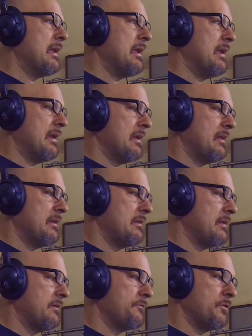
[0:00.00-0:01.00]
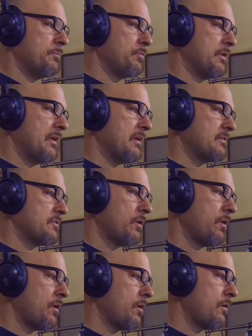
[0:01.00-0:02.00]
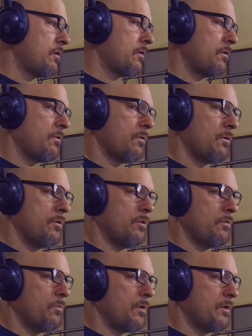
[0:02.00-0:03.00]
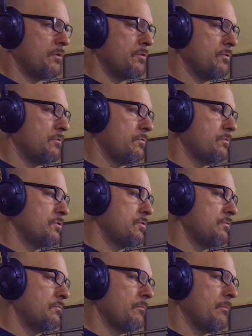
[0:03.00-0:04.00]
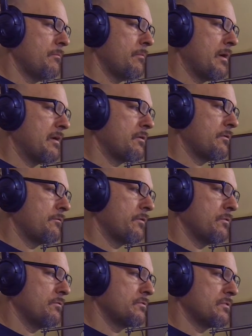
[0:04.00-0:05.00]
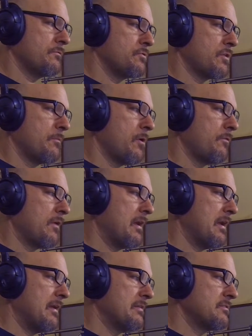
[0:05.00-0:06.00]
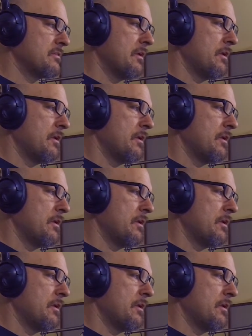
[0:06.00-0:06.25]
And if you play guitar or you want to do two microphones of drum overheads,